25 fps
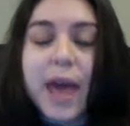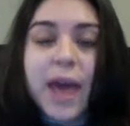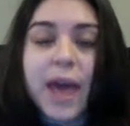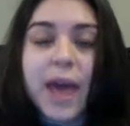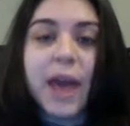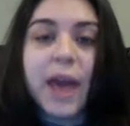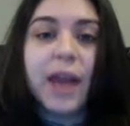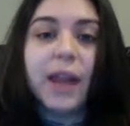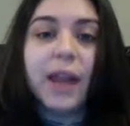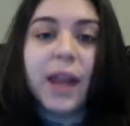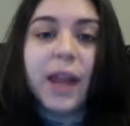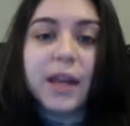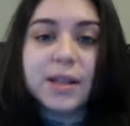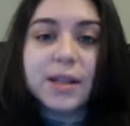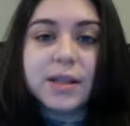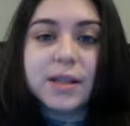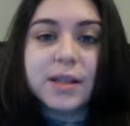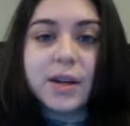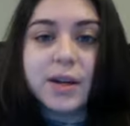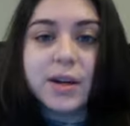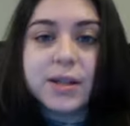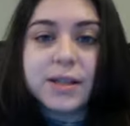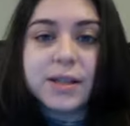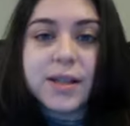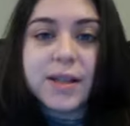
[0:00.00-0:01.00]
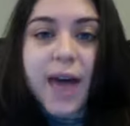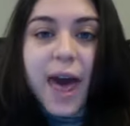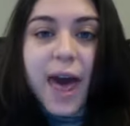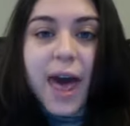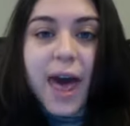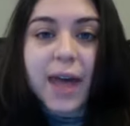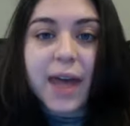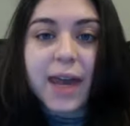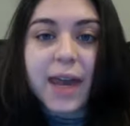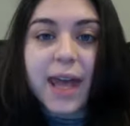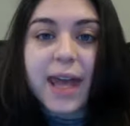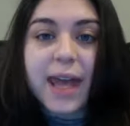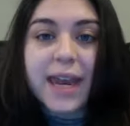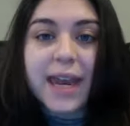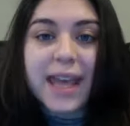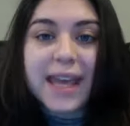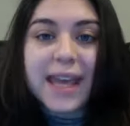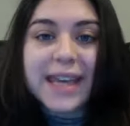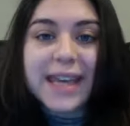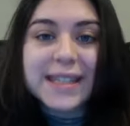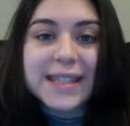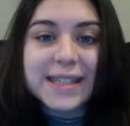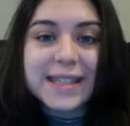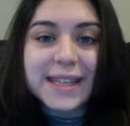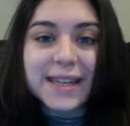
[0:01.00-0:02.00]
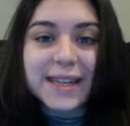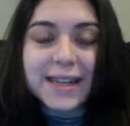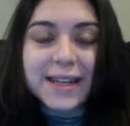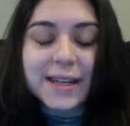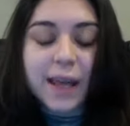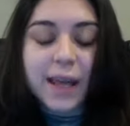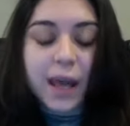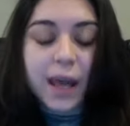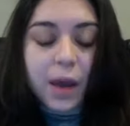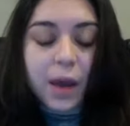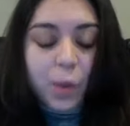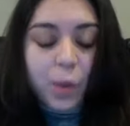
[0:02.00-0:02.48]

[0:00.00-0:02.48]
And like Sarah said, it isn't.